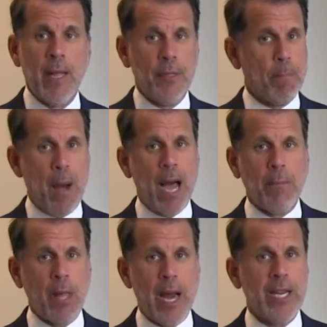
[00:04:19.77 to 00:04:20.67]
The
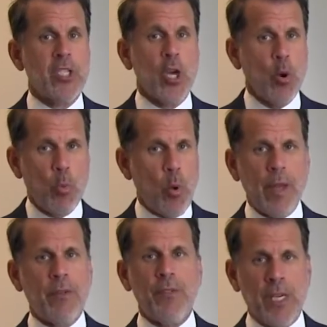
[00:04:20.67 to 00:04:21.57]
bottom line is
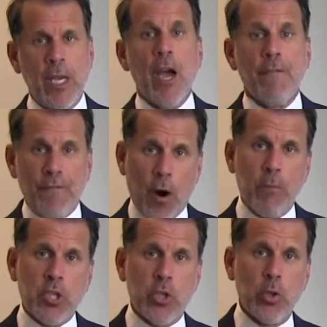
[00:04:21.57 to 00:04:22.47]
whether the
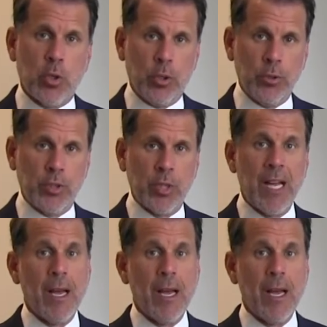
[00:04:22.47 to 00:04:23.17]
pharmaceuticals